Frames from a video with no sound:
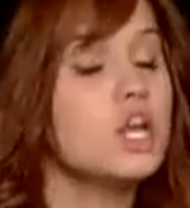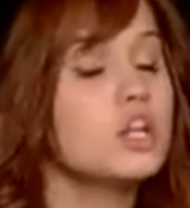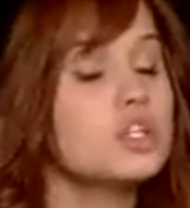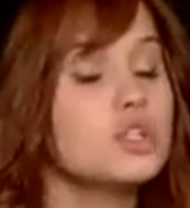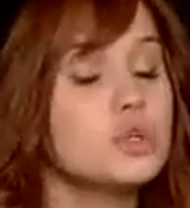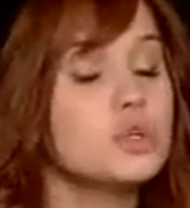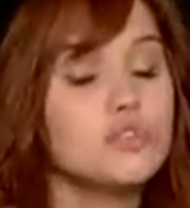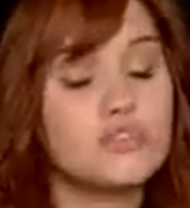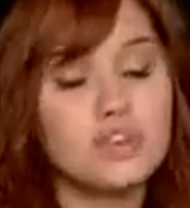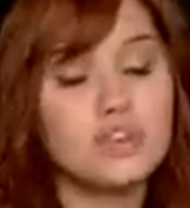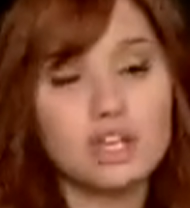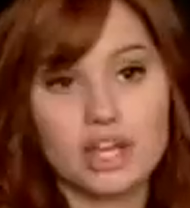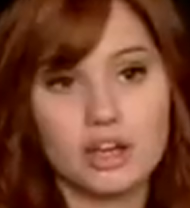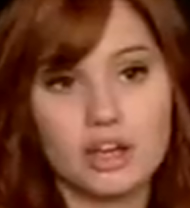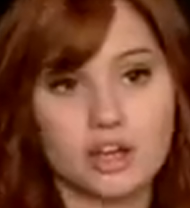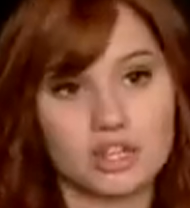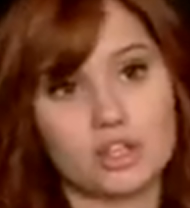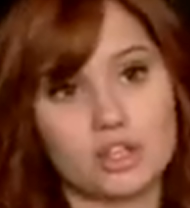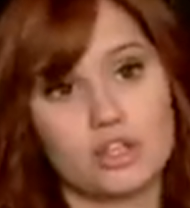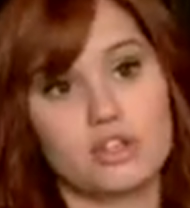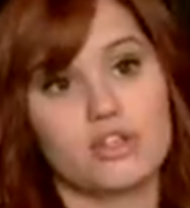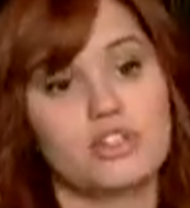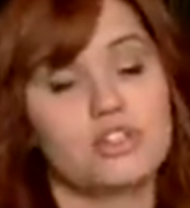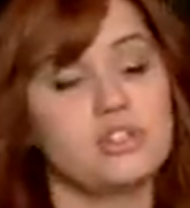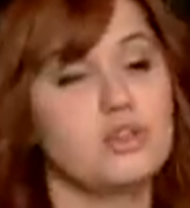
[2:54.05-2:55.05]
Two different
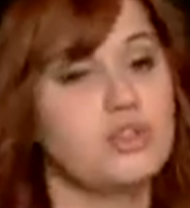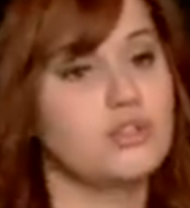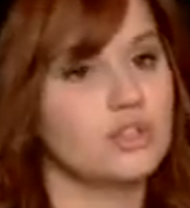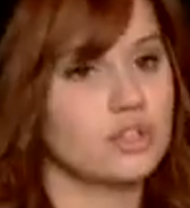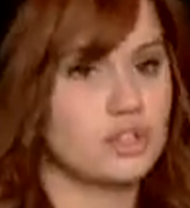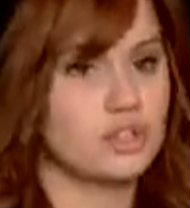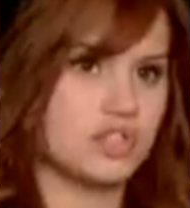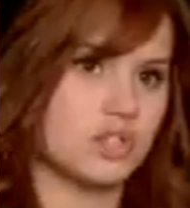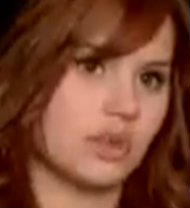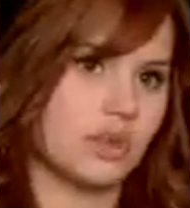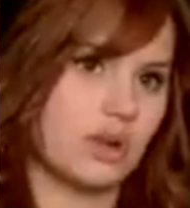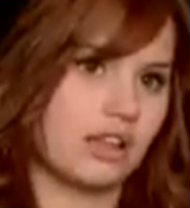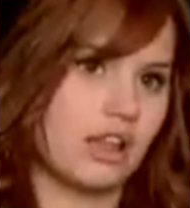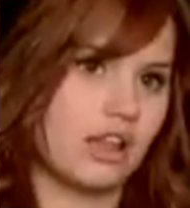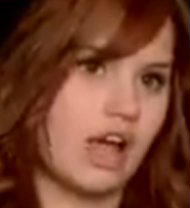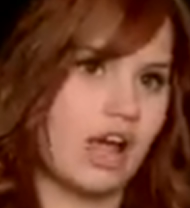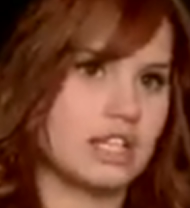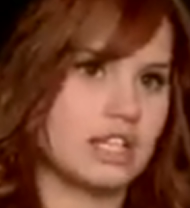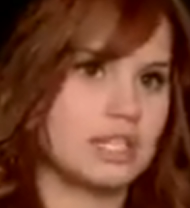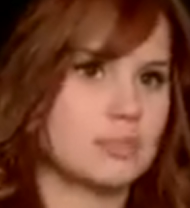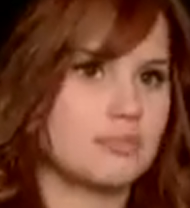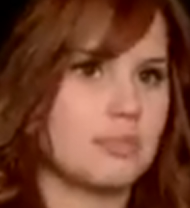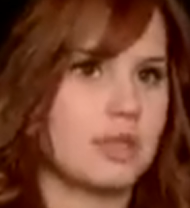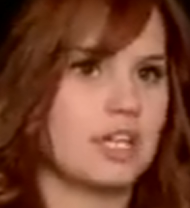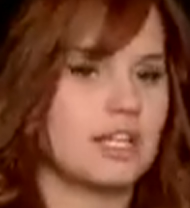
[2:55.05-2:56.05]
characters, two different
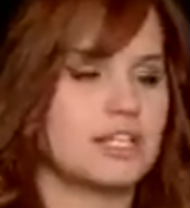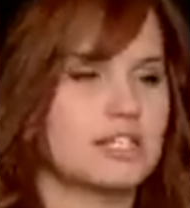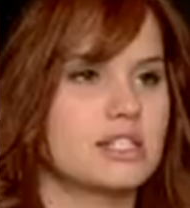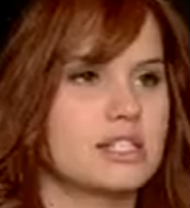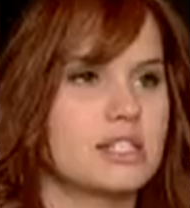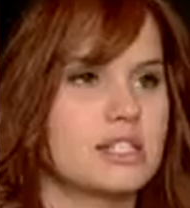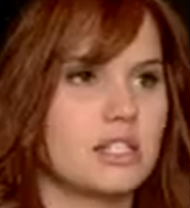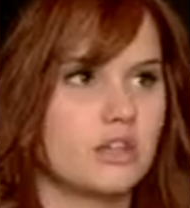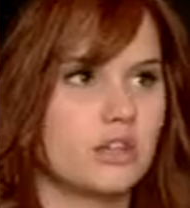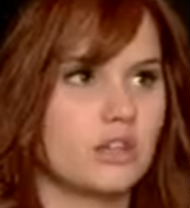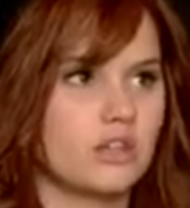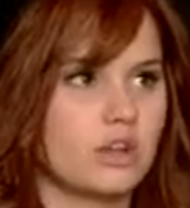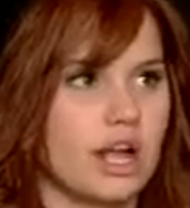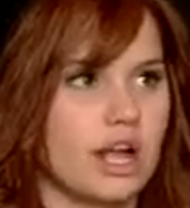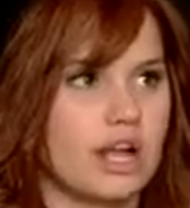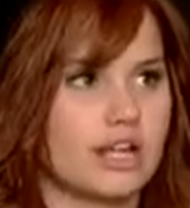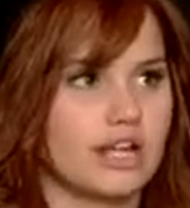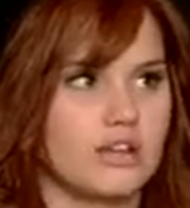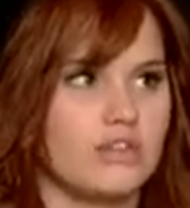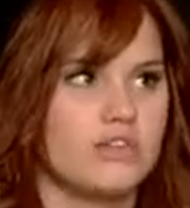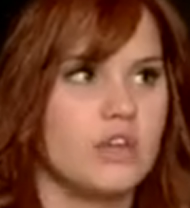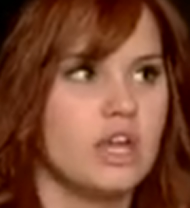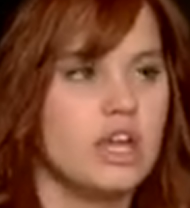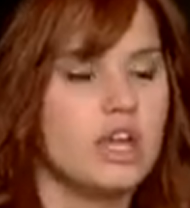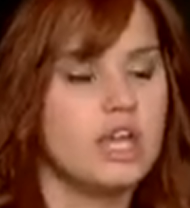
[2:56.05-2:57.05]
storylines, but it still kind
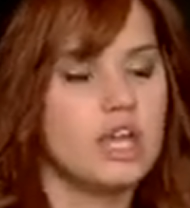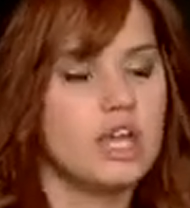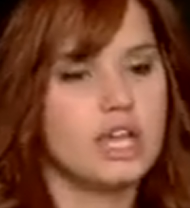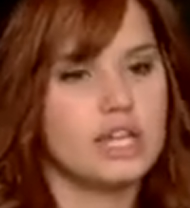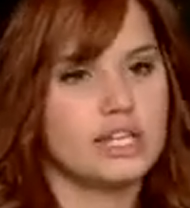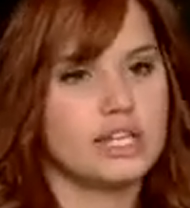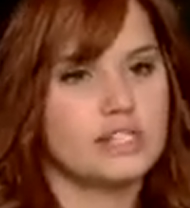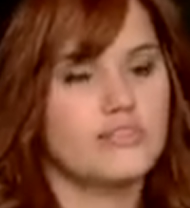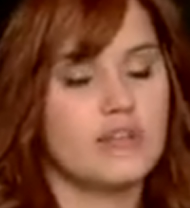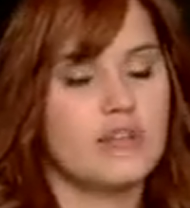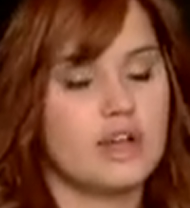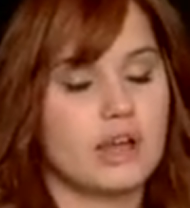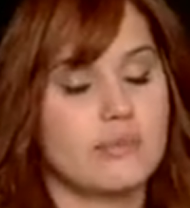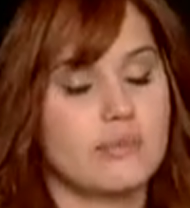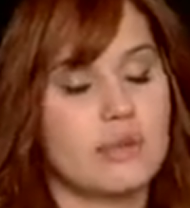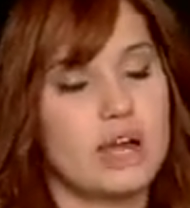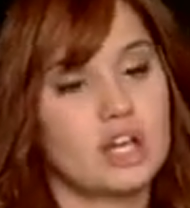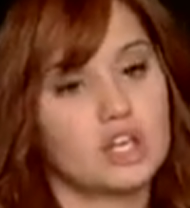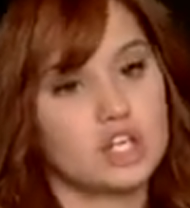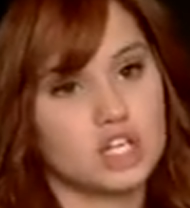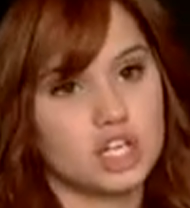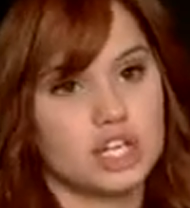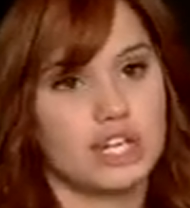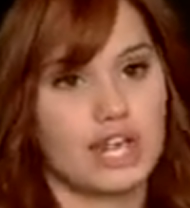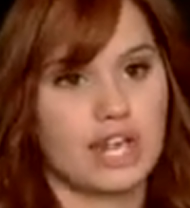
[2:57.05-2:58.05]
of is very
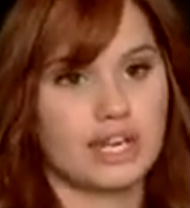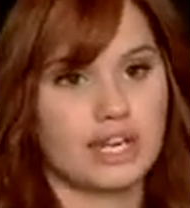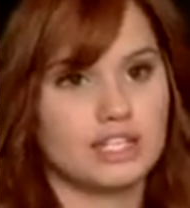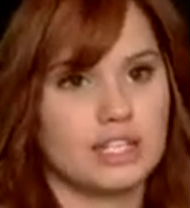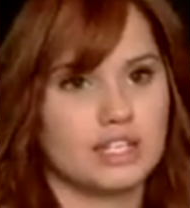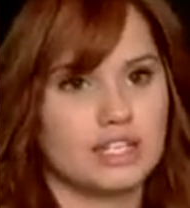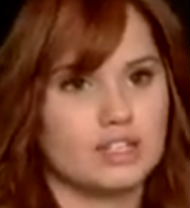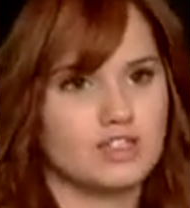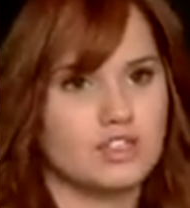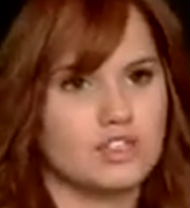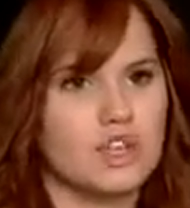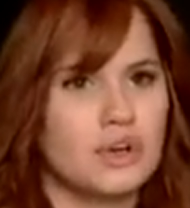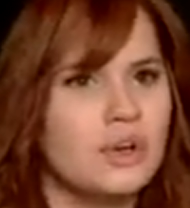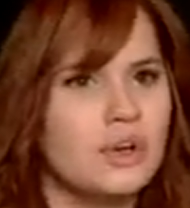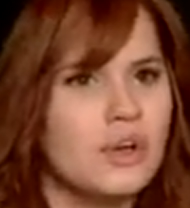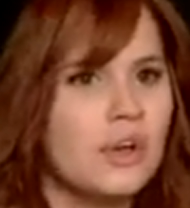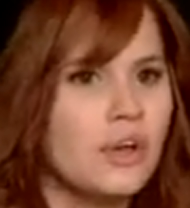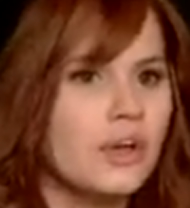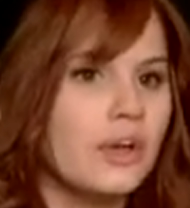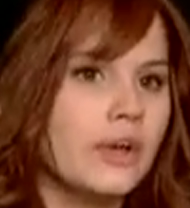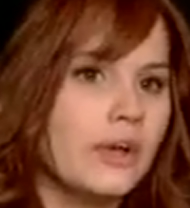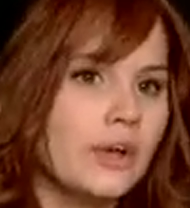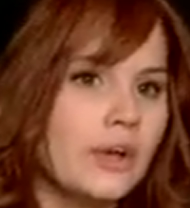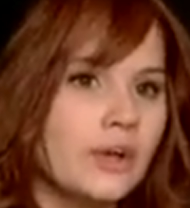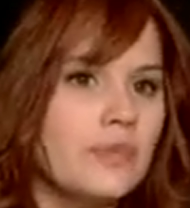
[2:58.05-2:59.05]
much connected. So
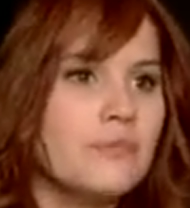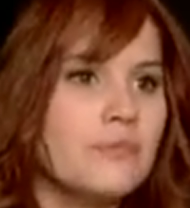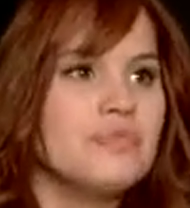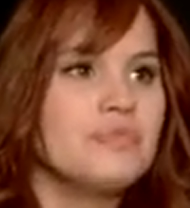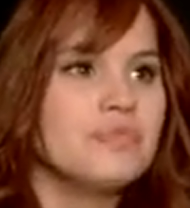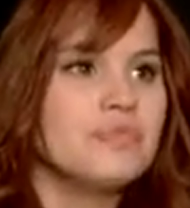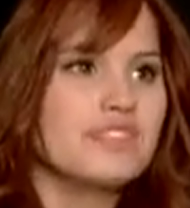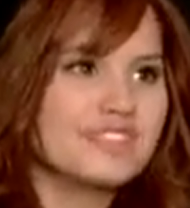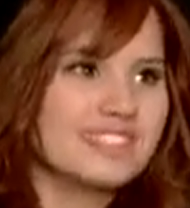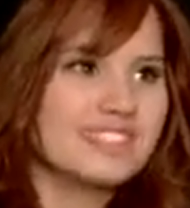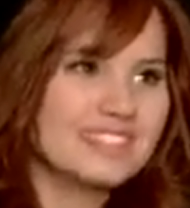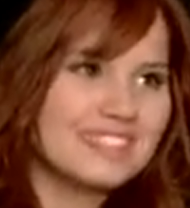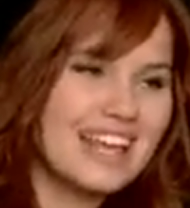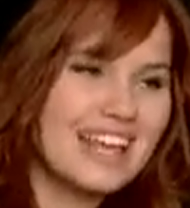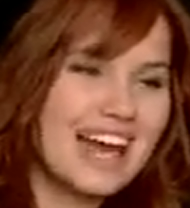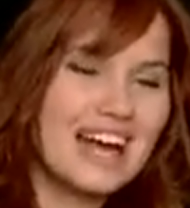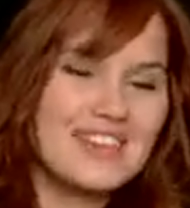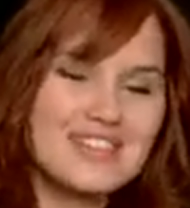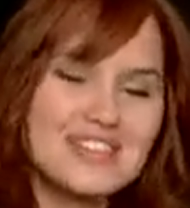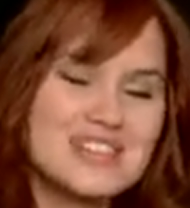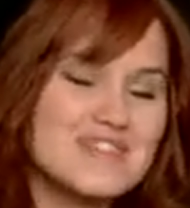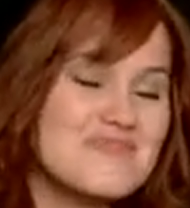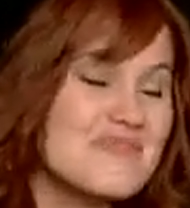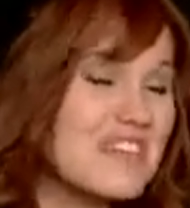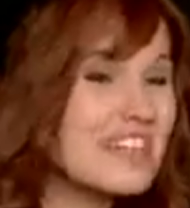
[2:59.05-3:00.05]

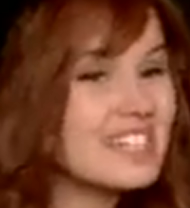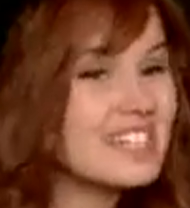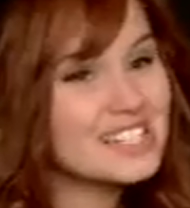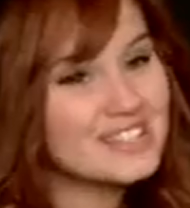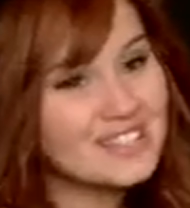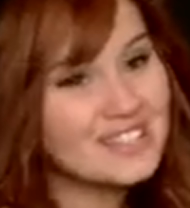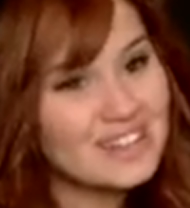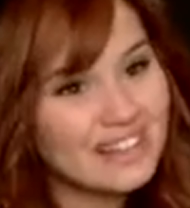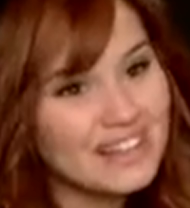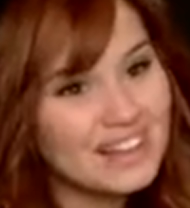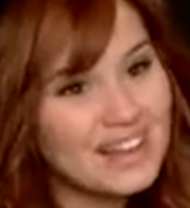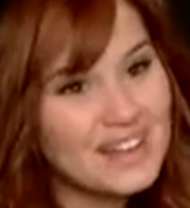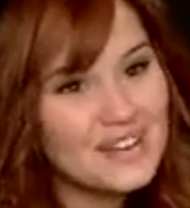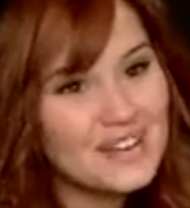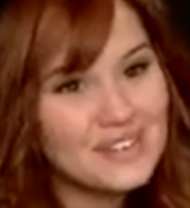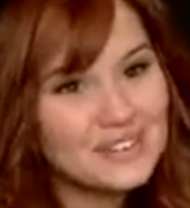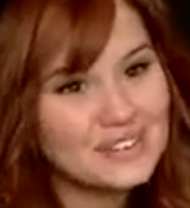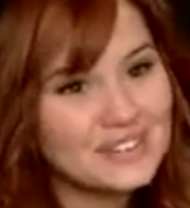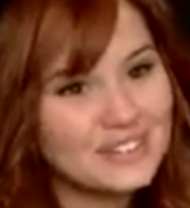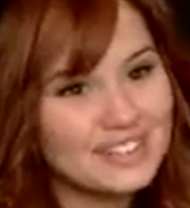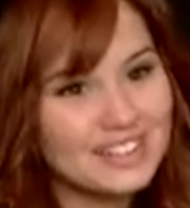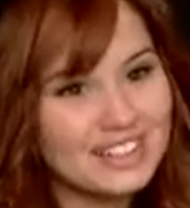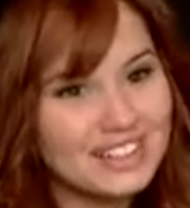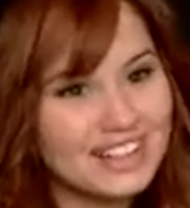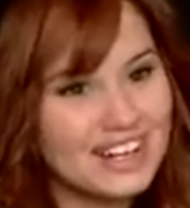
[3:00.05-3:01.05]
I'm gonna miss Sweet Life